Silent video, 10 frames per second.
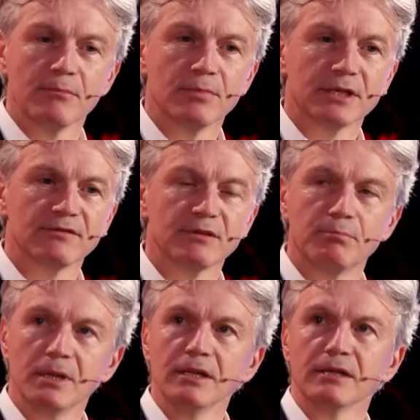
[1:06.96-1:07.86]

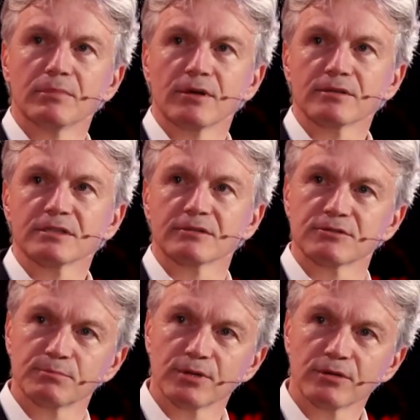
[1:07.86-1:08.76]
environment and what the
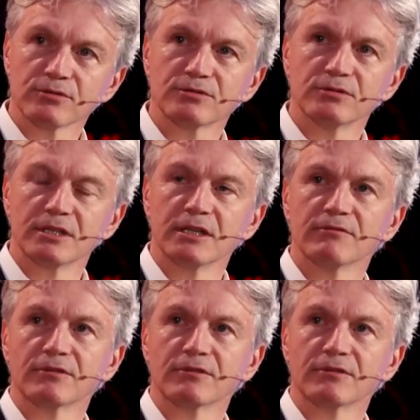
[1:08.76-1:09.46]
key trends are.